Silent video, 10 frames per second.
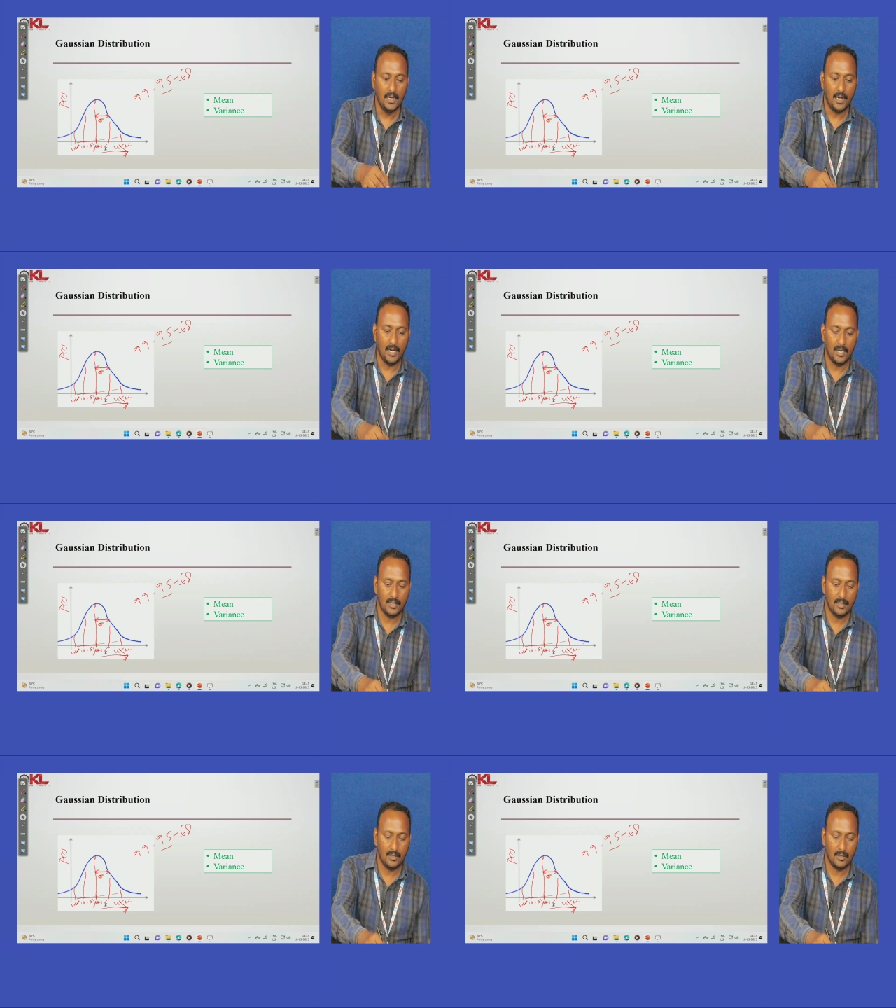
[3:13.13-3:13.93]

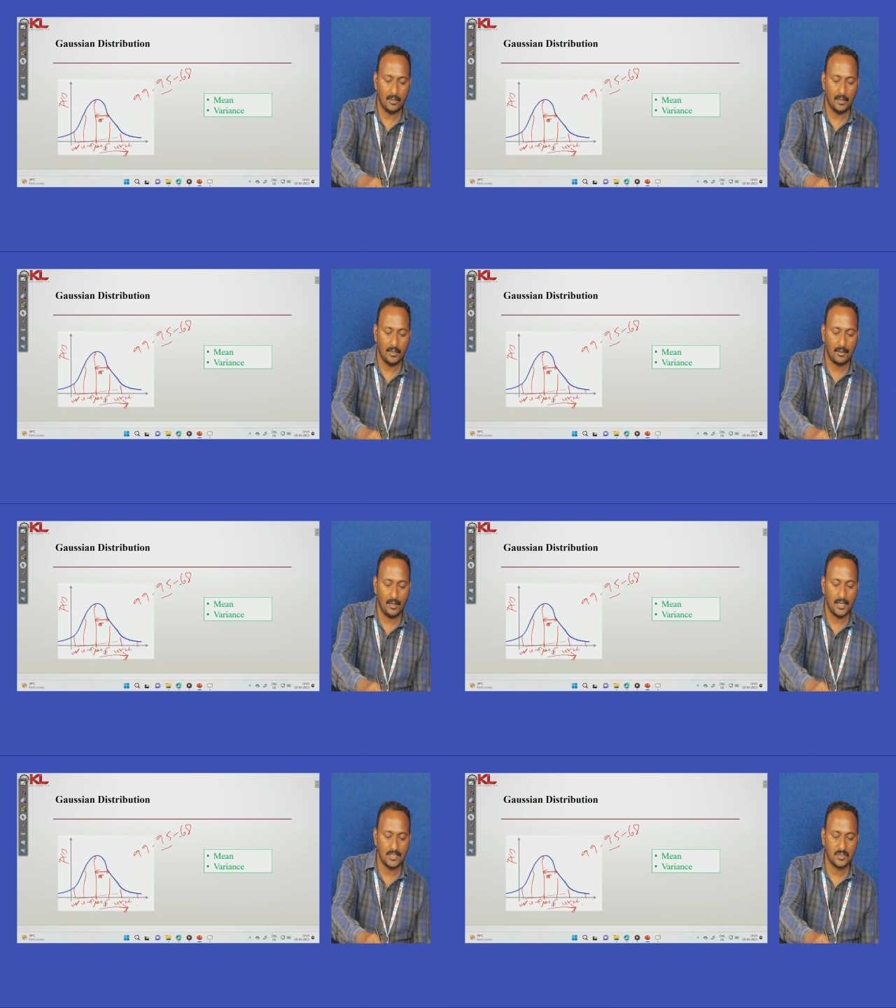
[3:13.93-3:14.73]
and at
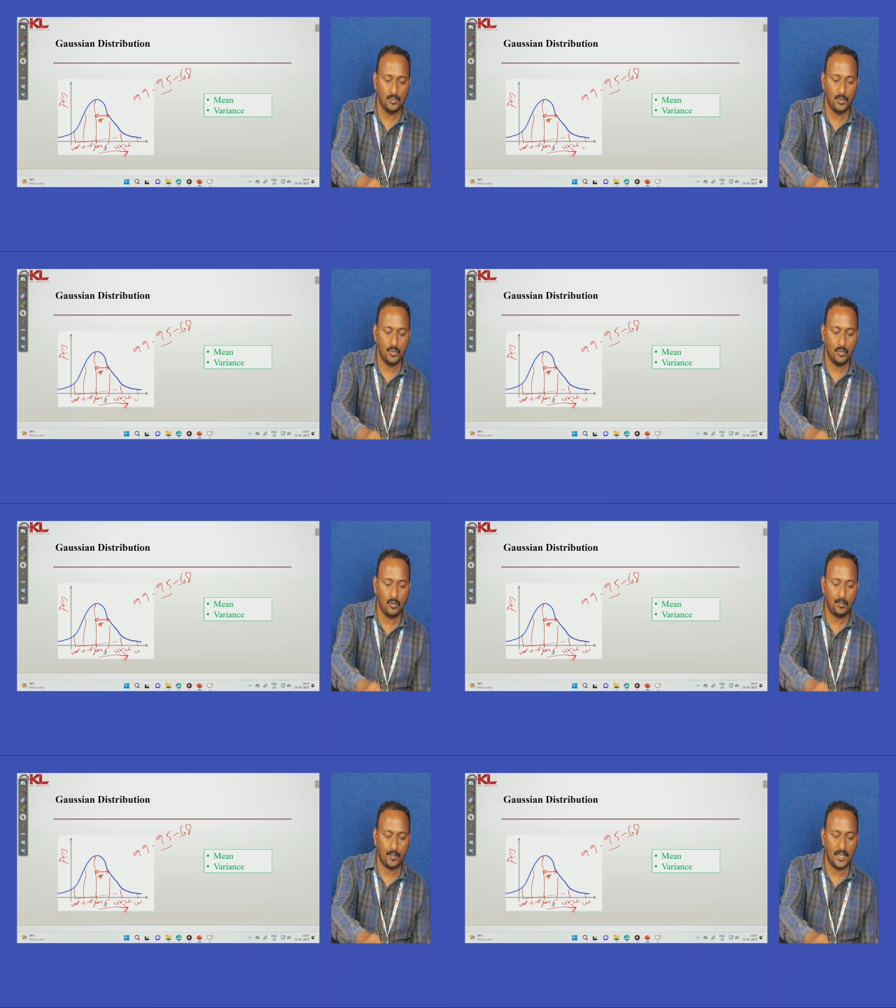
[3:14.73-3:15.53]
last
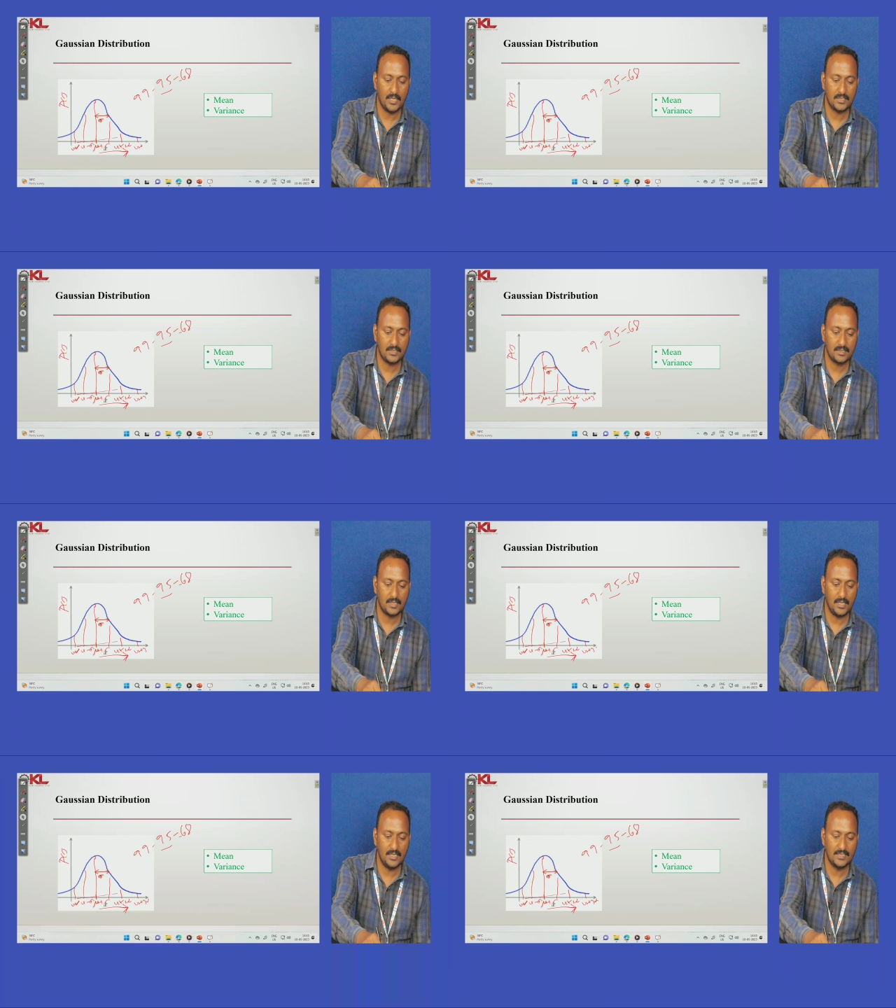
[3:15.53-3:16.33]
mu plus
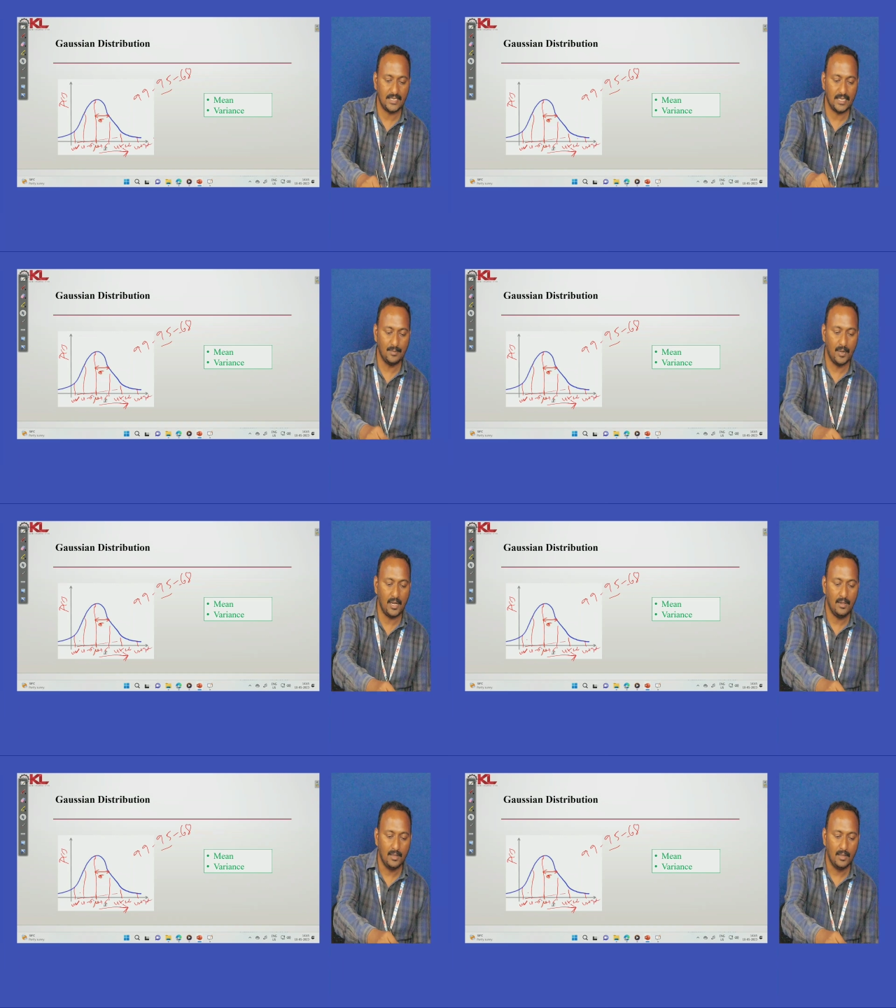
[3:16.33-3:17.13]
3 sigma